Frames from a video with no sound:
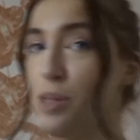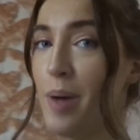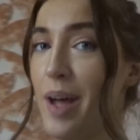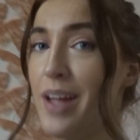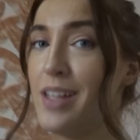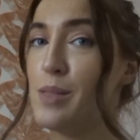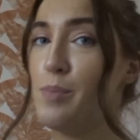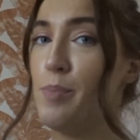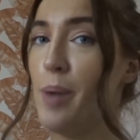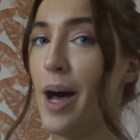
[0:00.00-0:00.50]

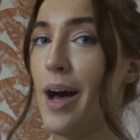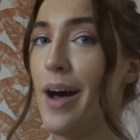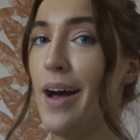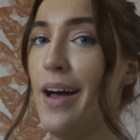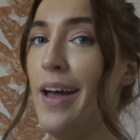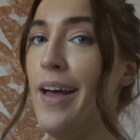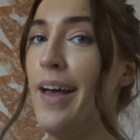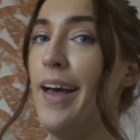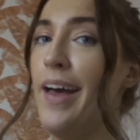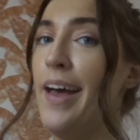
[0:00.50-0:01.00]
bits,
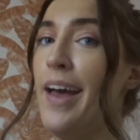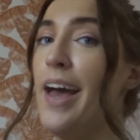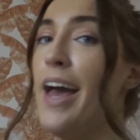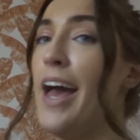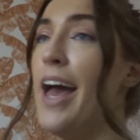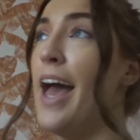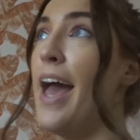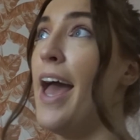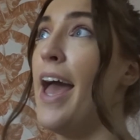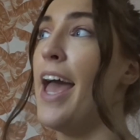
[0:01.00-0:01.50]
but
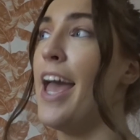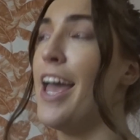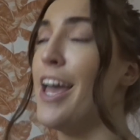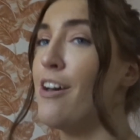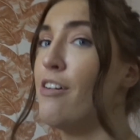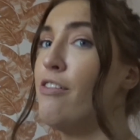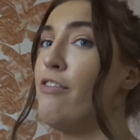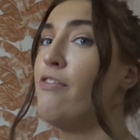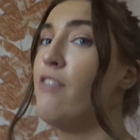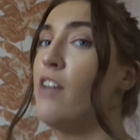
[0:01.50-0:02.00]

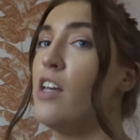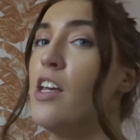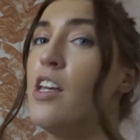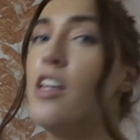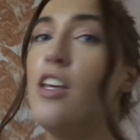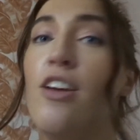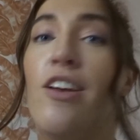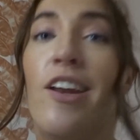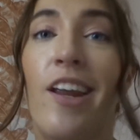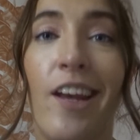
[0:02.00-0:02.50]
if
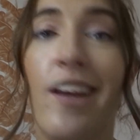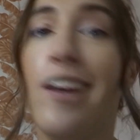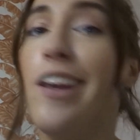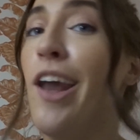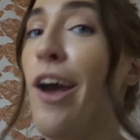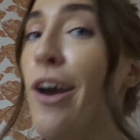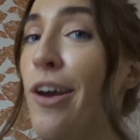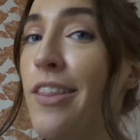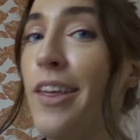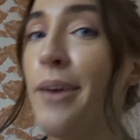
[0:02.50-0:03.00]
you didn't
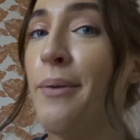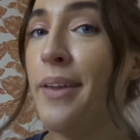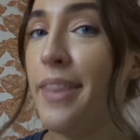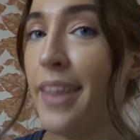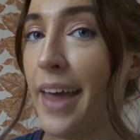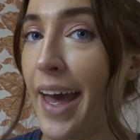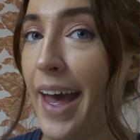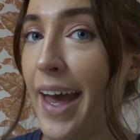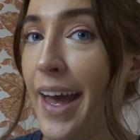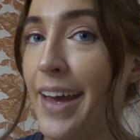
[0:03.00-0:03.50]
know they were
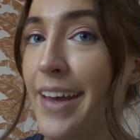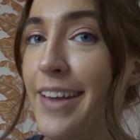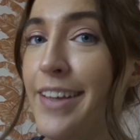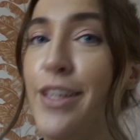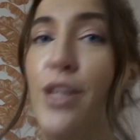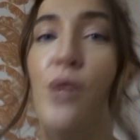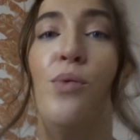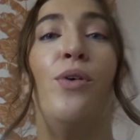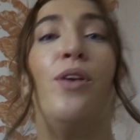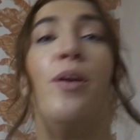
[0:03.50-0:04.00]
there,
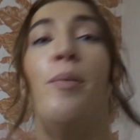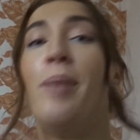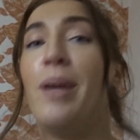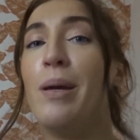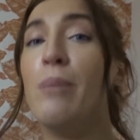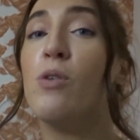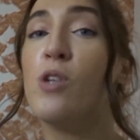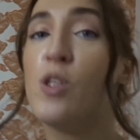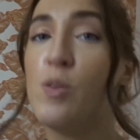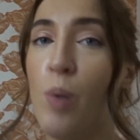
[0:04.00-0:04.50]
you wouldn't be
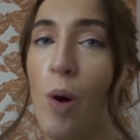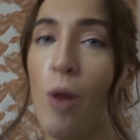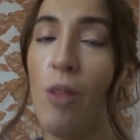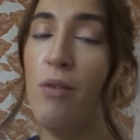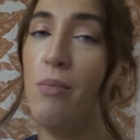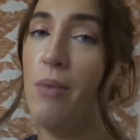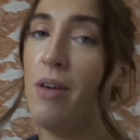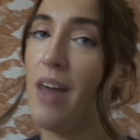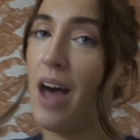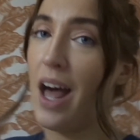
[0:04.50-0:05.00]
able to spot
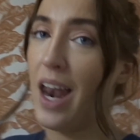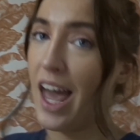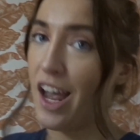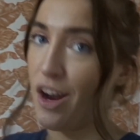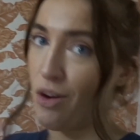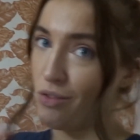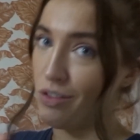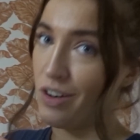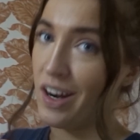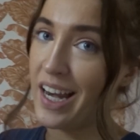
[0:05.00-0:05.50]
them without like
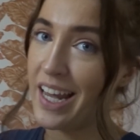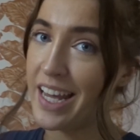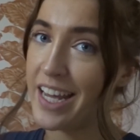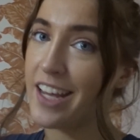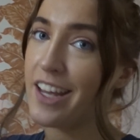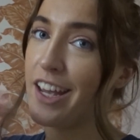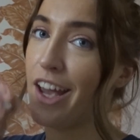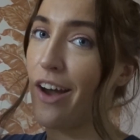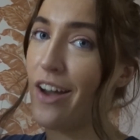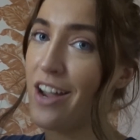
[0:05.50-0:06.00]
really
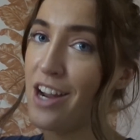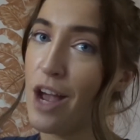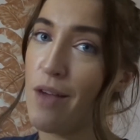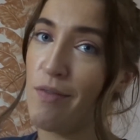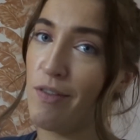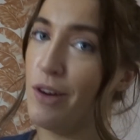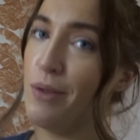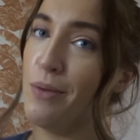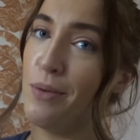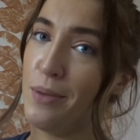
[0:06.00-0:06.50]
going
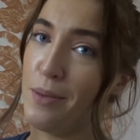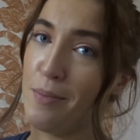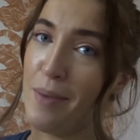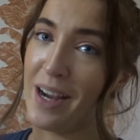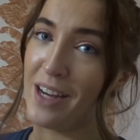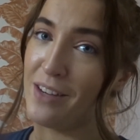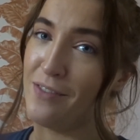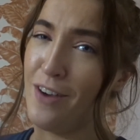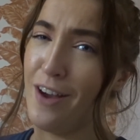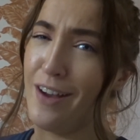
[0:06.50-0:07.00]
over it with a
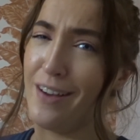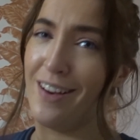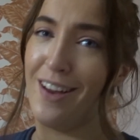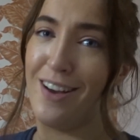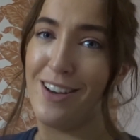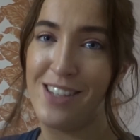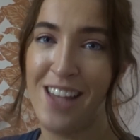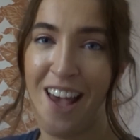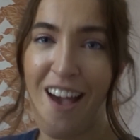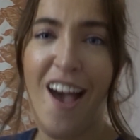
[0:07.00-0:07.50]
magnifying
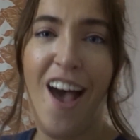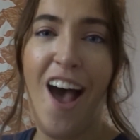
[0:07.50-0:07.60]
glass.